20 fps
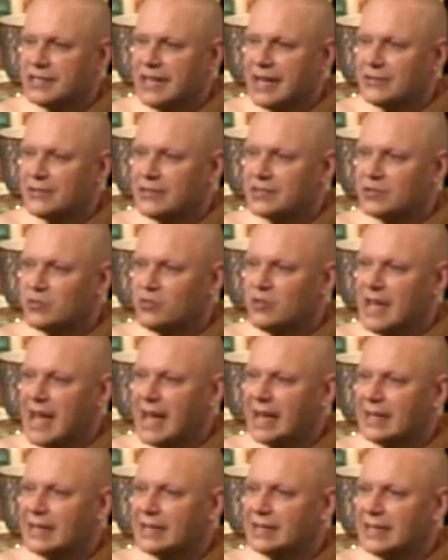are just
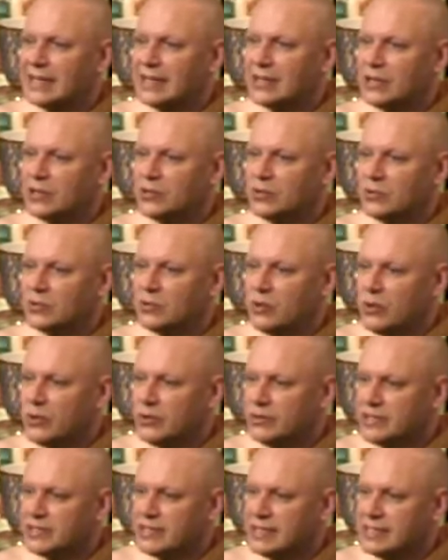reacting to
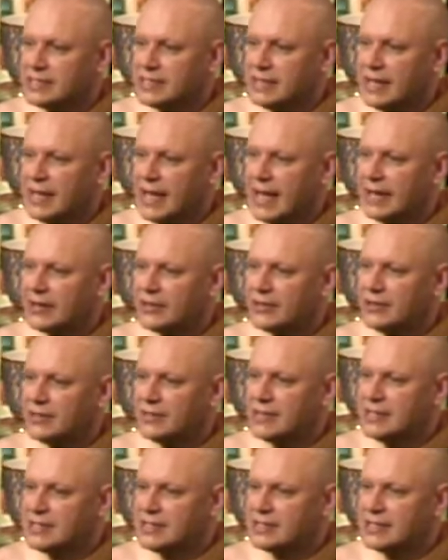causes and
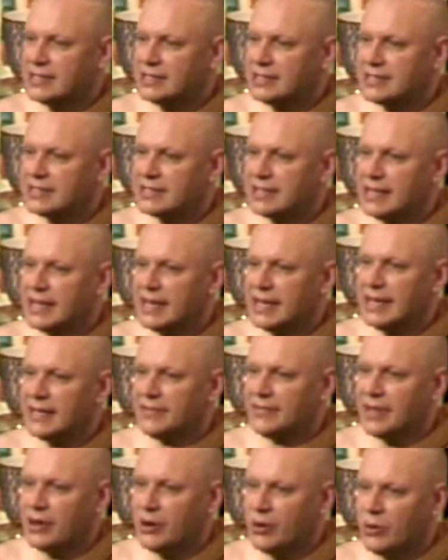conditions
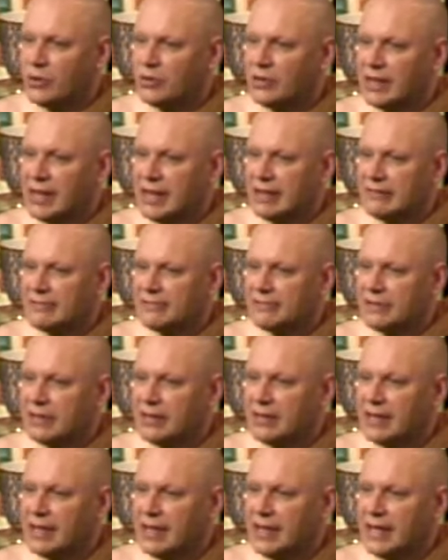in their own life.
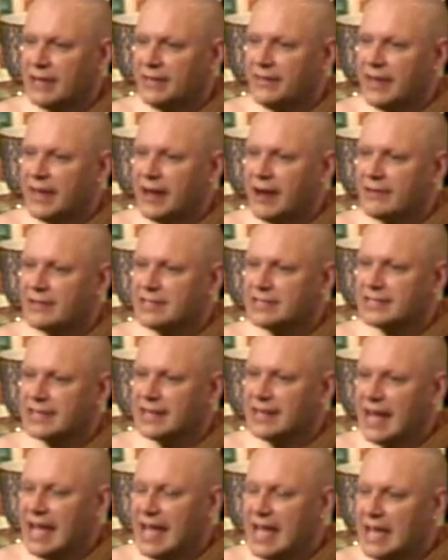They are a
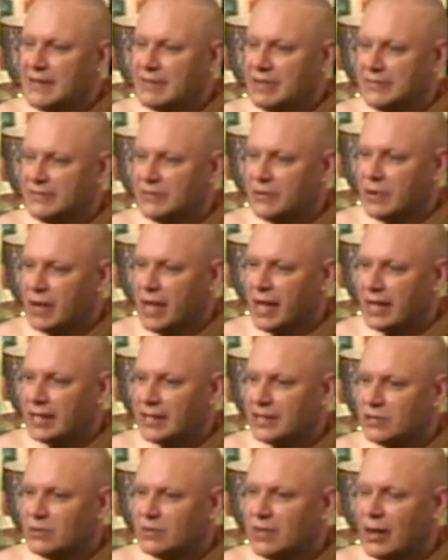slave, if you
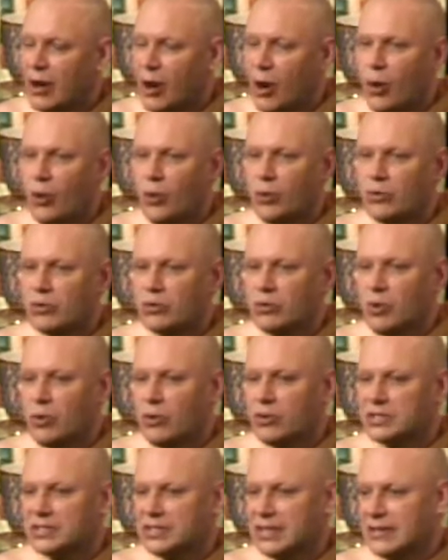like, to their own
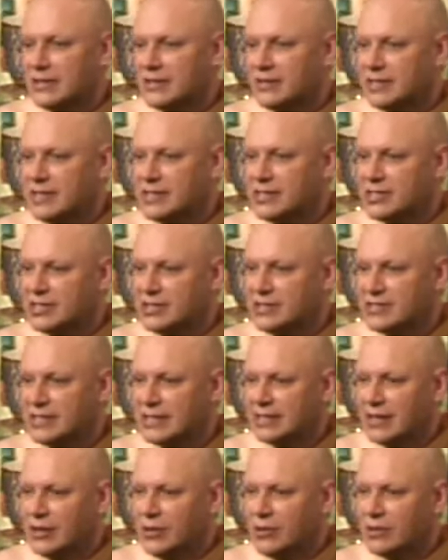causes and conditions
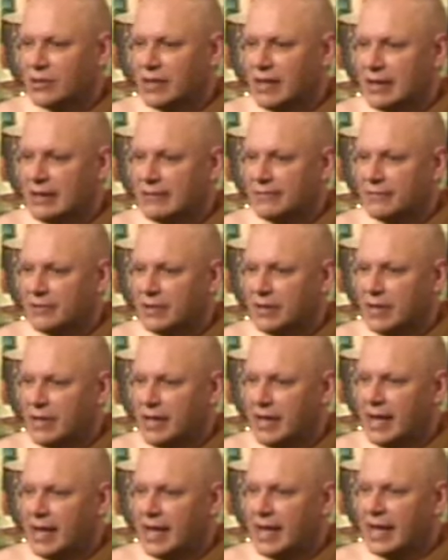in their own life.
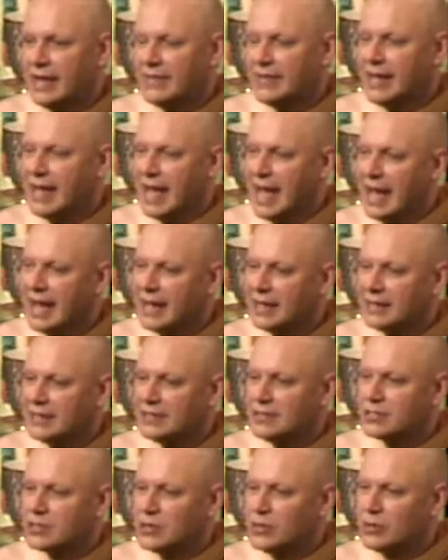And they act
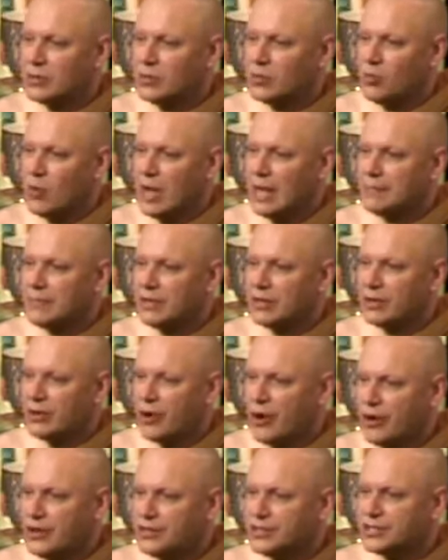in a certain way
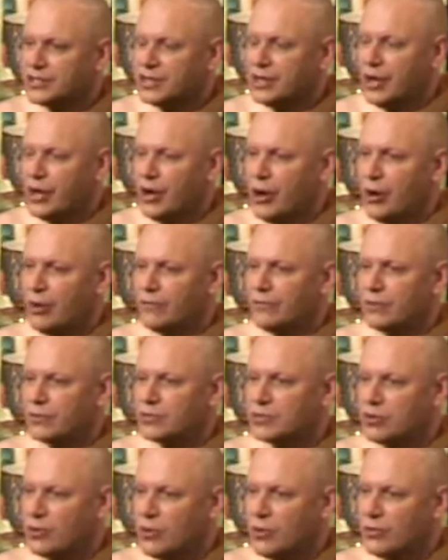because of
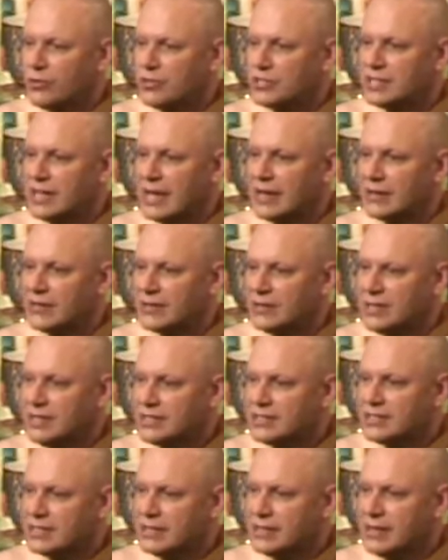those causes and
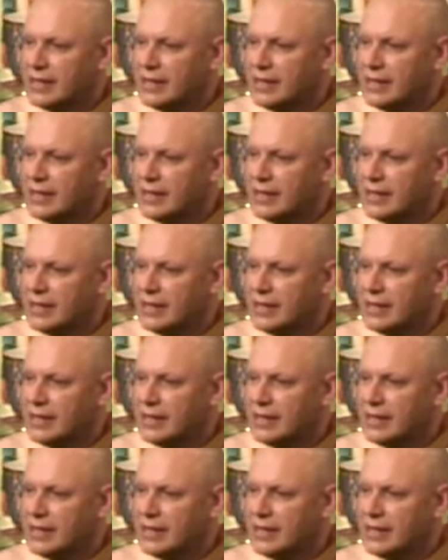conditions.